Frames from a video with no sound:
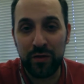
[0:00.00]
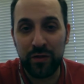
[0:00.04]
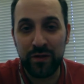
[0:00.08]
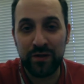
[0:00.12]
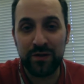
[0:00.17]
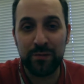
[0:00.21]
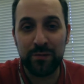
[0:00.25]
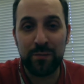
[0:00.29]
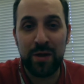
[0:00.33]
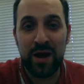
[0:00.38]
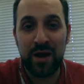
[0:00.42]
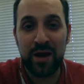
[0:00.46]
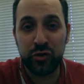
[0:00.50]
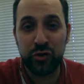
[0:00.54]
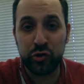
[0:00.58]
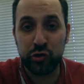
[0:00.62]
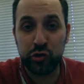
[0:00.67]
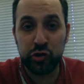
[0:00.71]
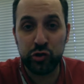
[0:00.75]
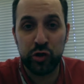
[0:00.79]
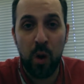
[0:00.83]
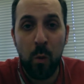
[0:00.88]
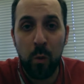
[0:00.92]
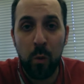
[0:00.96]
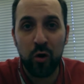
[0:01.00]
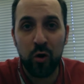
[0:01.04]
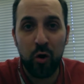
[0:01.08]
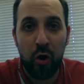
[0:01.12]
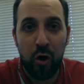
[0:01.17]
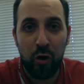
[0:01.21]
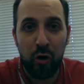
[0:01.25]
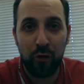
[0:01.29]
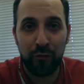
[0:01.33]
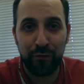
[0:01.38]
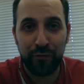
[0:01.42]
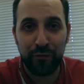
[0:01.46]
the demand to lower
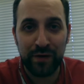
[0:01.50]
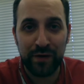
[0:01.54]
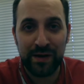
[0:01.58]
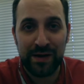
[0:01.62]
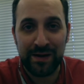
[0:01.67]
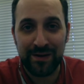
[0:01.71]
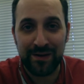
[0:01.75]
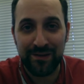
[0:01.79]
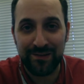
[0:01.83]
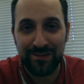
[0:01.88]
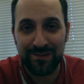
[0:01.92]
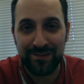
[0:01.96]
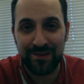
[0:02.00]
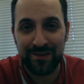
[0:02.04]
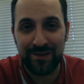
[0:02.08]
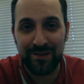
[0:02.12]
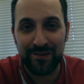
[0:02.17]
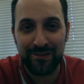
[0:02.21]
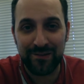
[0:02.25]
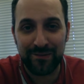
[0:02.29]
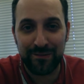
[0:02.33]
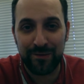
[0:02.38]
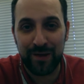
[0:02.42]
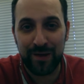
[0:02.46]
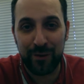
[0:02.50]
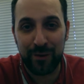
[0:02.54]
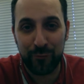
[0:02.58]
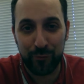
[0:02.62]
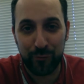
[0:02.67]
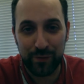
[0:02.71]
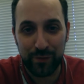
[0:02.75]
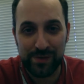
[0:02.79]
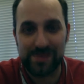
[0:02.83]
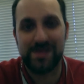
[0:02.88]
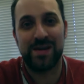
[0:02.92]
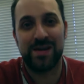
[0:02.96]
all fees is
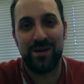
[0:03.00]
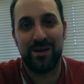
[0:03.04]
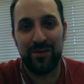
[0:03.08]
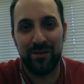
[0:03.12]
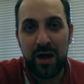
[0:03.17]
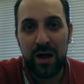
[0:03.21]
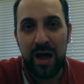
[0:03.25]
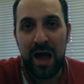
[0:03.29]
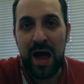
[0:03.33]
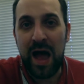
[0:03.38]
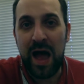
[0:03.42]
ridiculous.